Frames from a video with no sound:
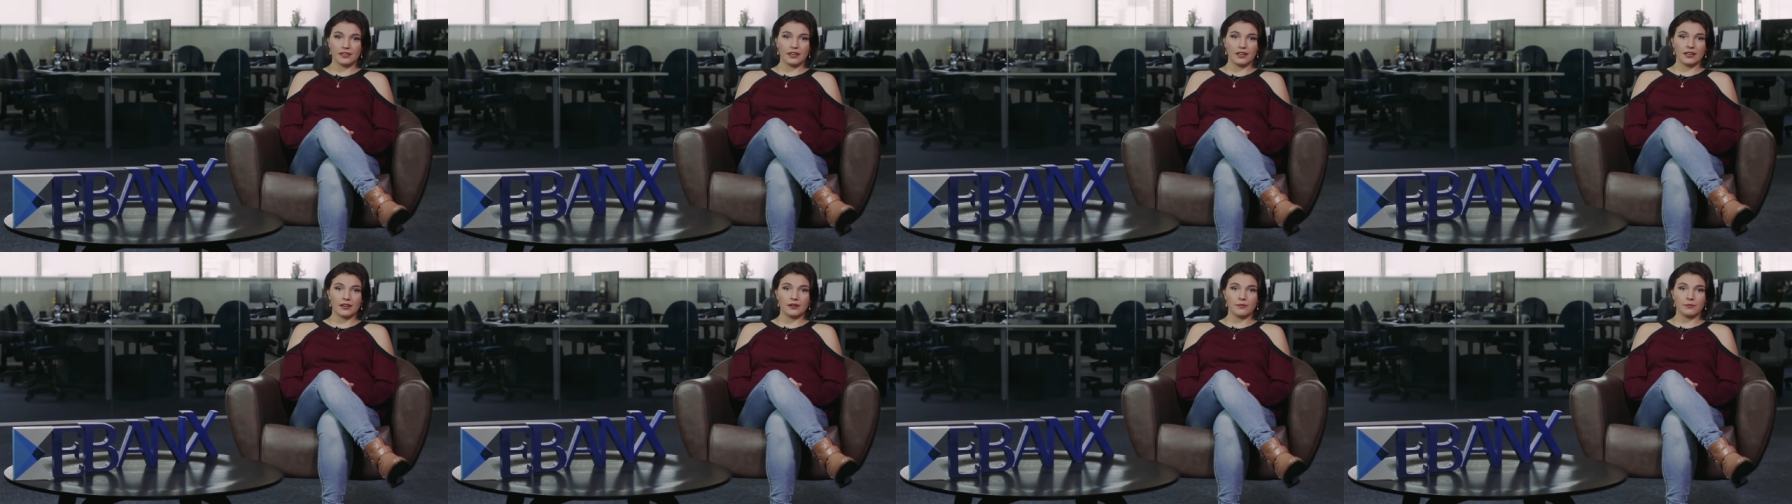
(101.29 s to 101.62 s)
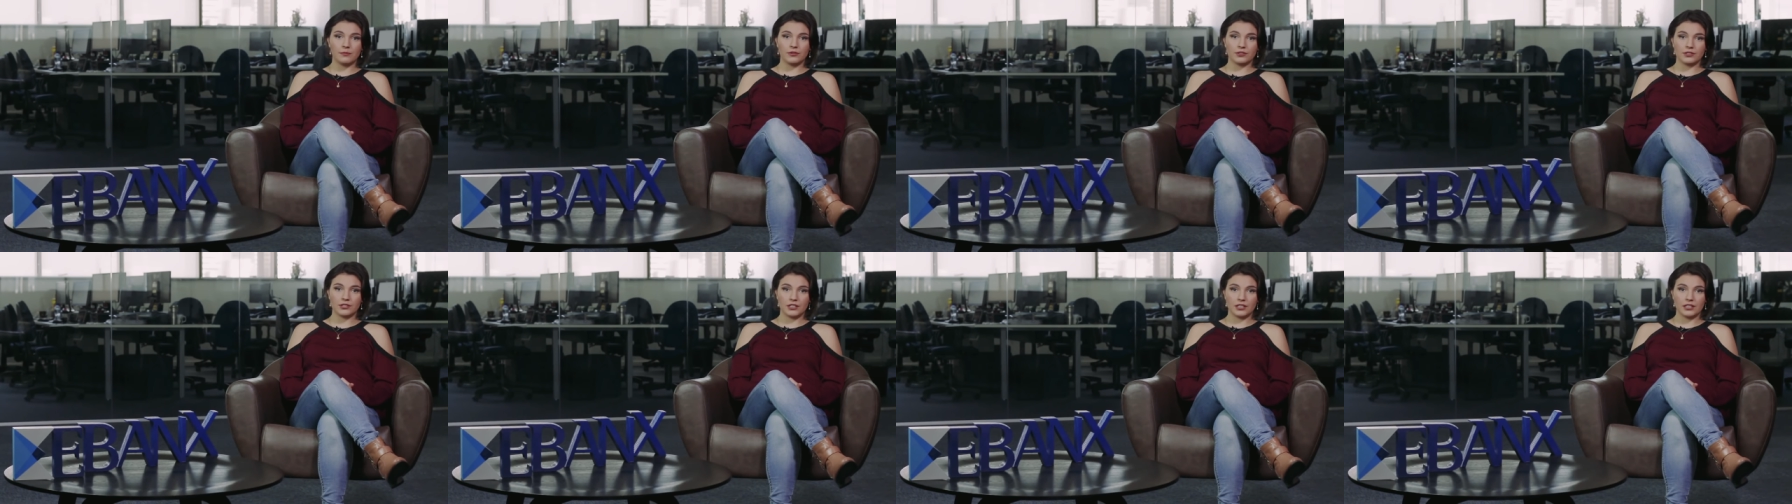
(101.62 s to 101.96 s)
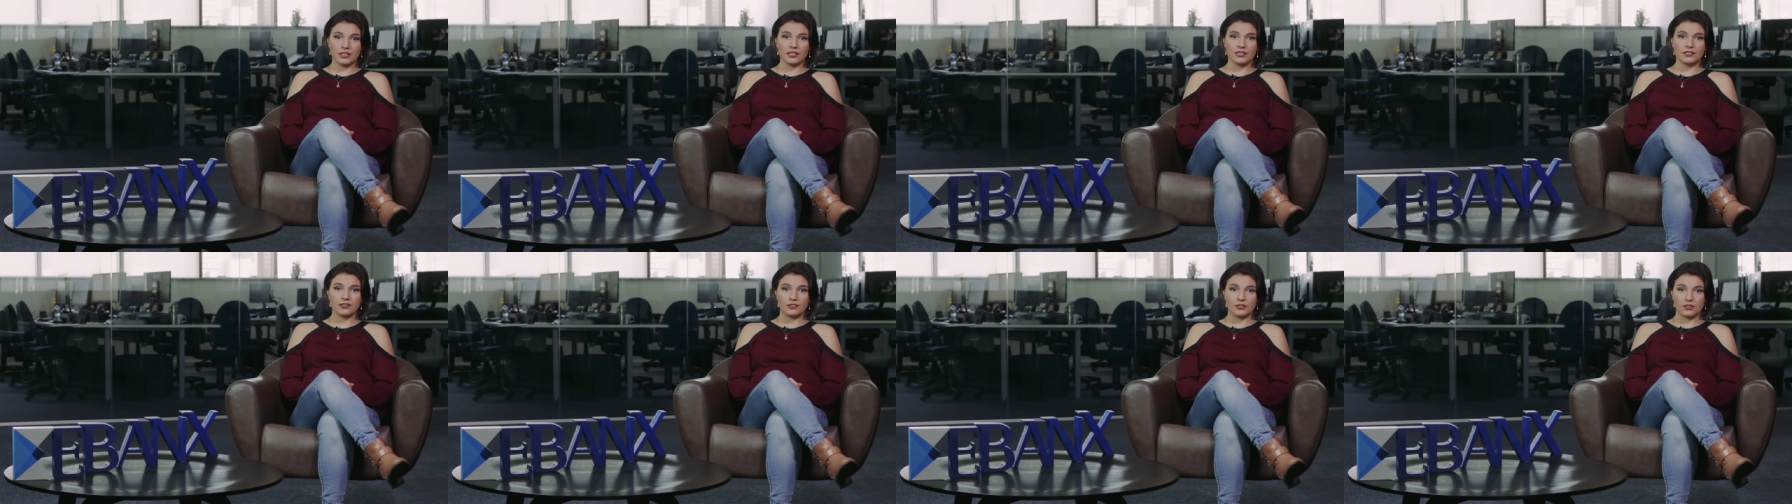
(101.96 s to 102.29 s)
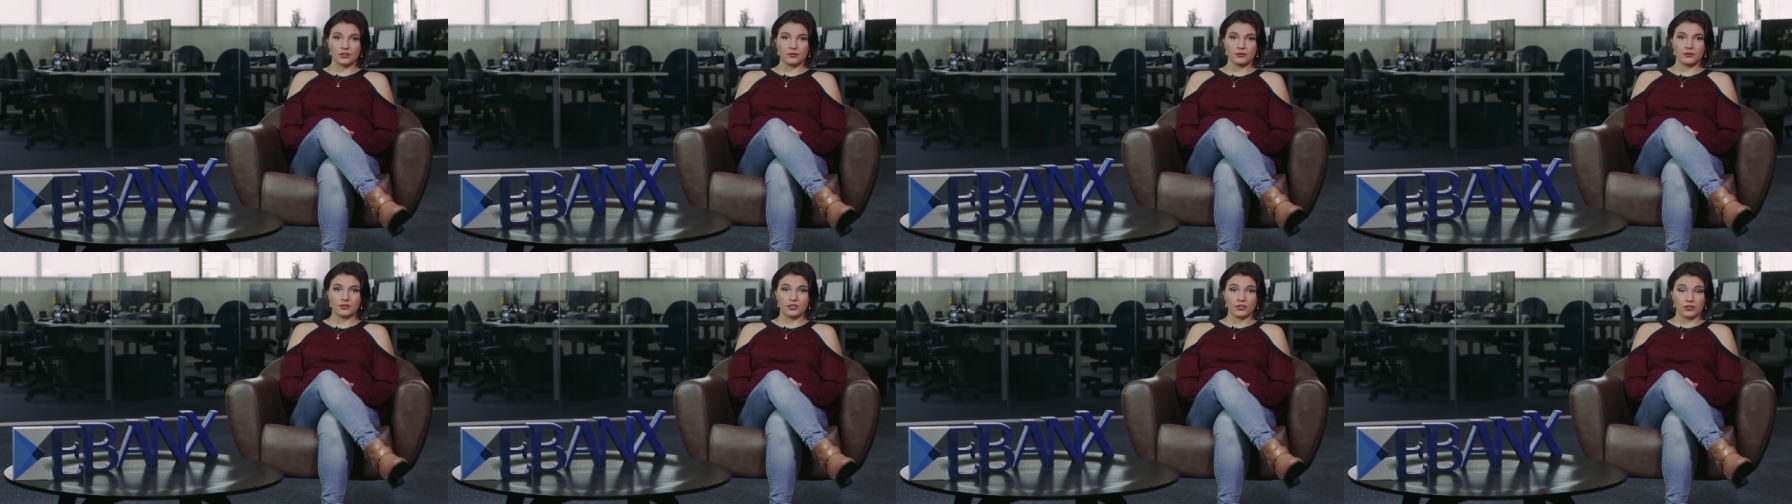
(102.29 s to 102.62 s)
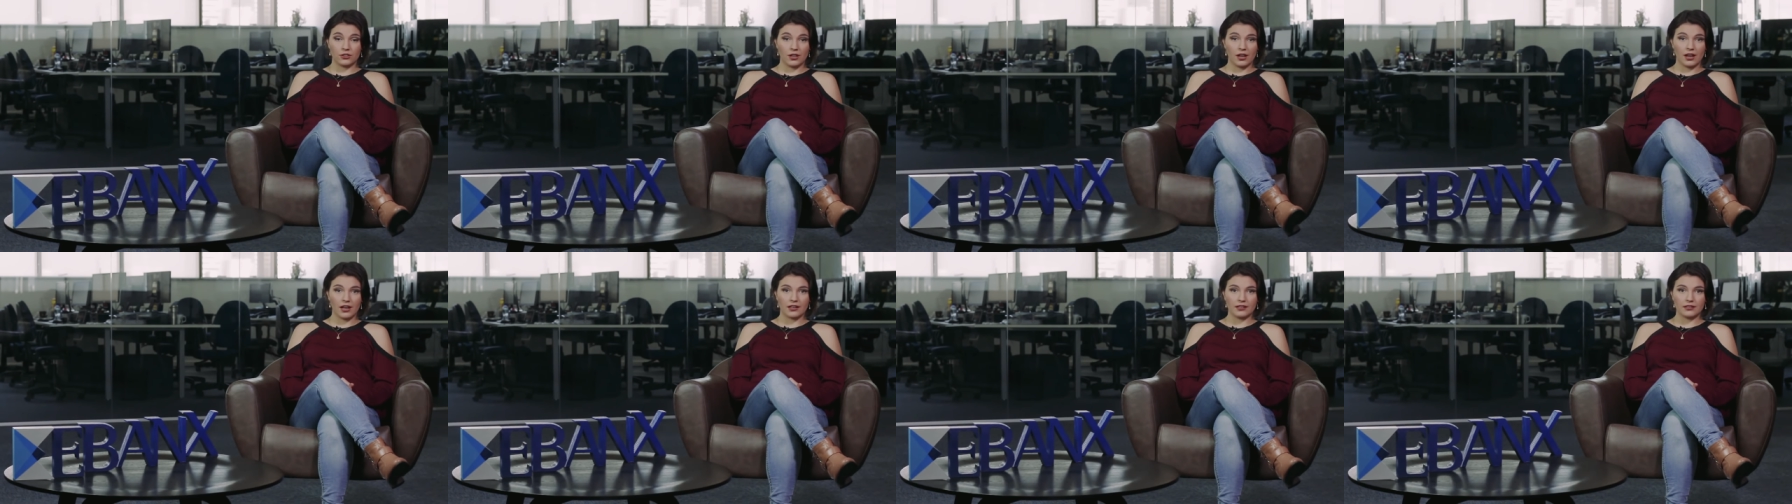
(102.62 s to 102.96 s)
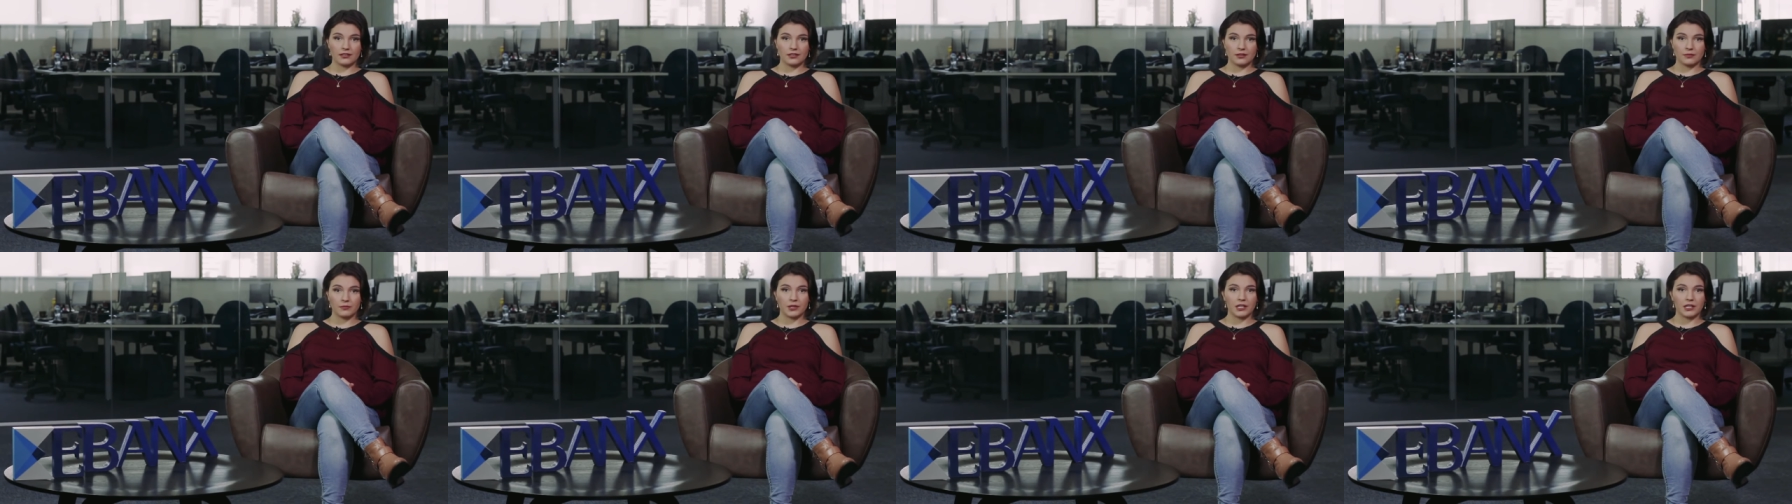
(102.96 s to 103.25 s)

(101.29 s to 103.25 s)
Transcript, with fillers: that Brazilians use and trust,